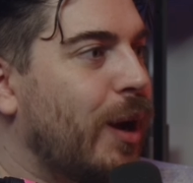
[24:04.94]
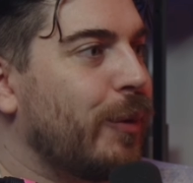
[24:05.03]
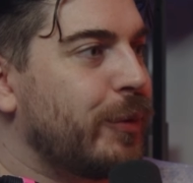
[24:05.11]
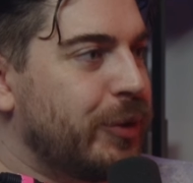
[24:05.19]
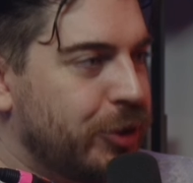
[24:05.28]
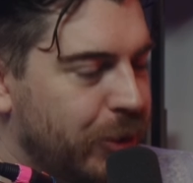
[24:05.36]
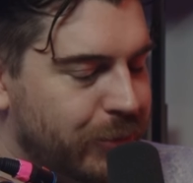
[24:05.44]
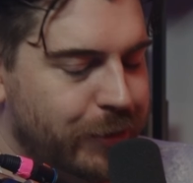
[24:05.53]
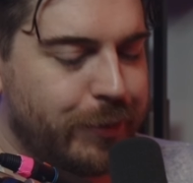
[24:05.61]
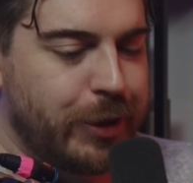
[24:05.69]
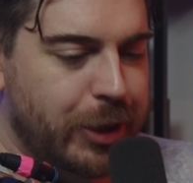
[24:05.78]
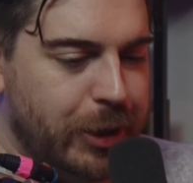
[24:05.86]
in terms
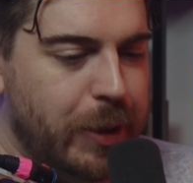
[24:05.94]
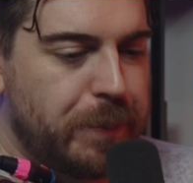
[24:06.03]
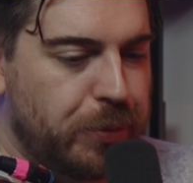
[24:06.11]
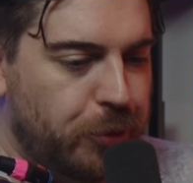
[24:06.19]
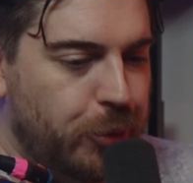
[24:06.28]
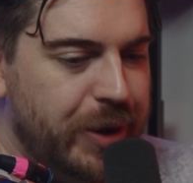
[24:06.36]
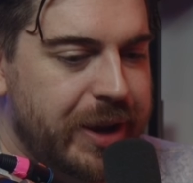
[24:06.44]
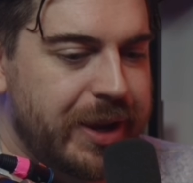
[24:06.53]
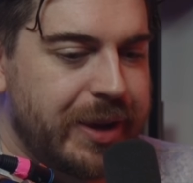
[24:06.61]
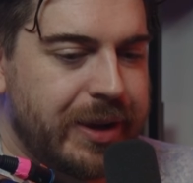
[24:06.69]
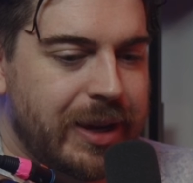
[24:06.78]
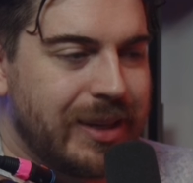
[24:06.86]
of the the
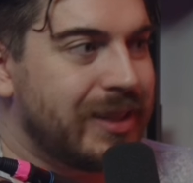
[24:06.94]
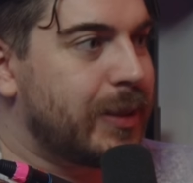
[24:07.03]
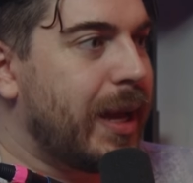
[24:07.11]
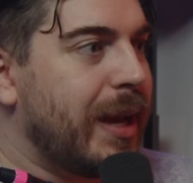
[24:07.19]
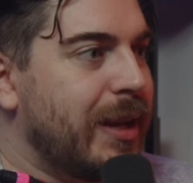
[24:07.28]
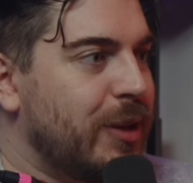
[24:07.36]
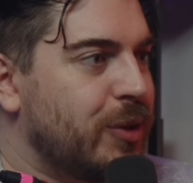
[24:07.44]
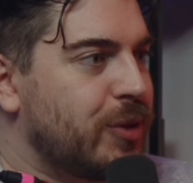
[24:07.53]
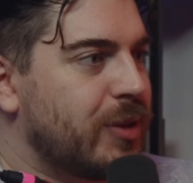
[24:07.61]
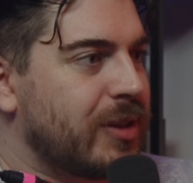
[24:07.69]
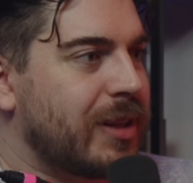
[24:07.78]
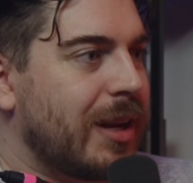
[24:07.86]
pre-stage
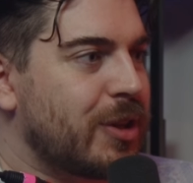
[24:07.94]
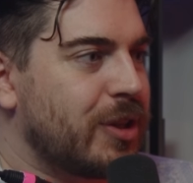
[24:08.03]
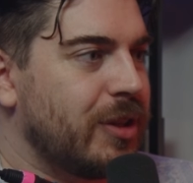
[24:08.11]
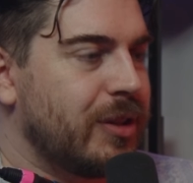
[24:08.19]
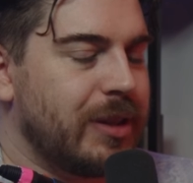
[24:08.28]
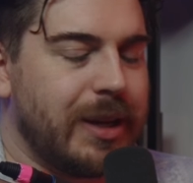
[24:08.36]
discussion.